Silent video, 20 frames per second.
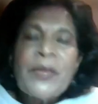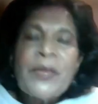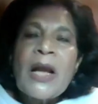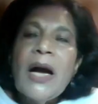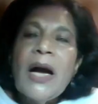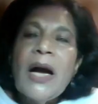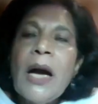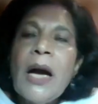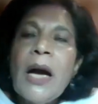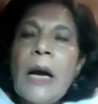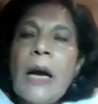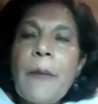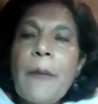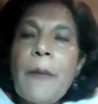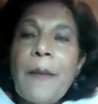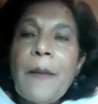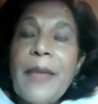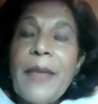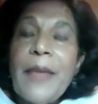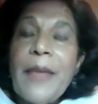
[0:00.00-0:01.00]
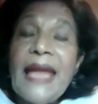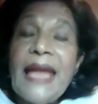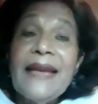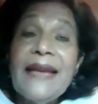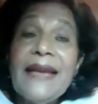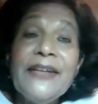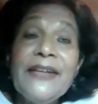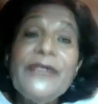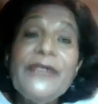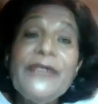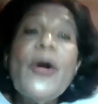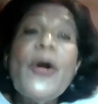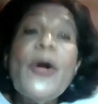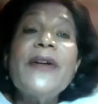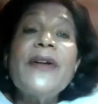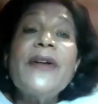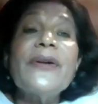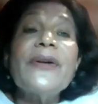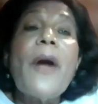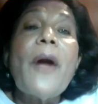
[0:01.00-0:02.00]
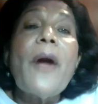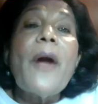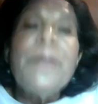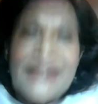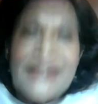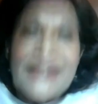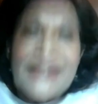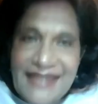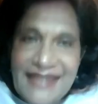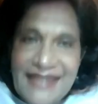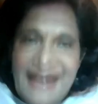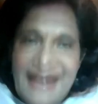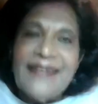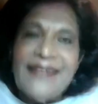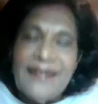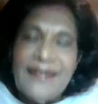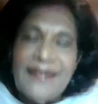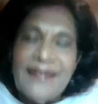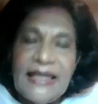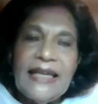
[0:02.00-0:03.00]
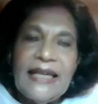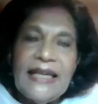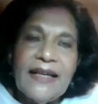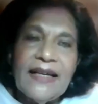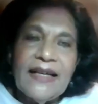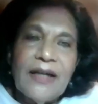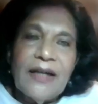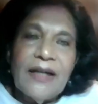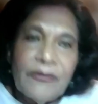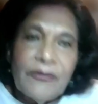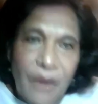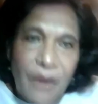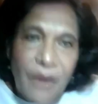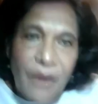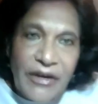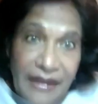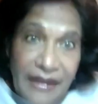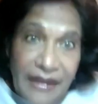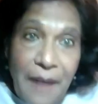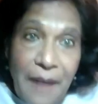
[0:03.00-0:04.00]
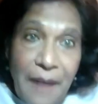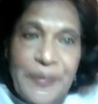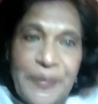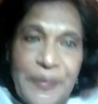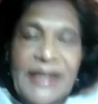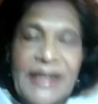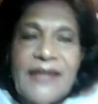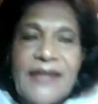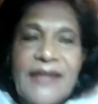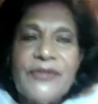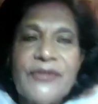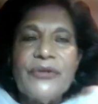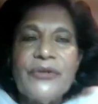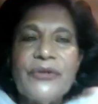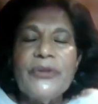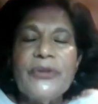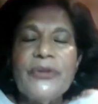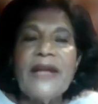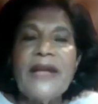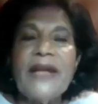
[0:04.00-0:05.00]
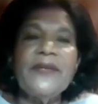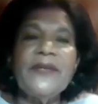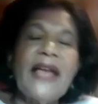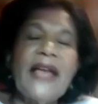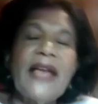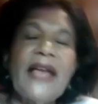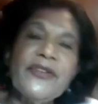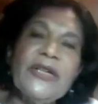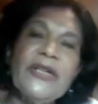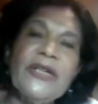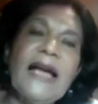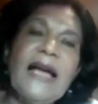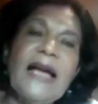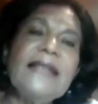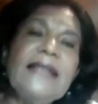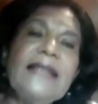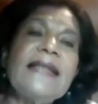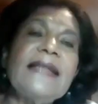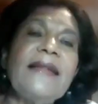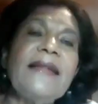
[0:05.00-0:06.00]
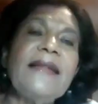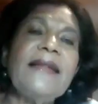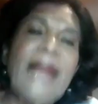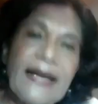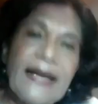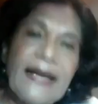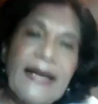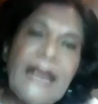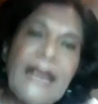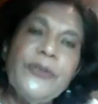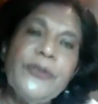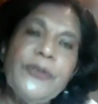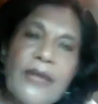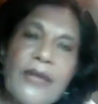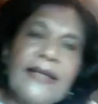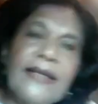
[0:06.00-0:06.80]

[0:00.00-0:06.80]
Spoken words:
They did not compensate the foreign companies, that were nationalized, and that led to that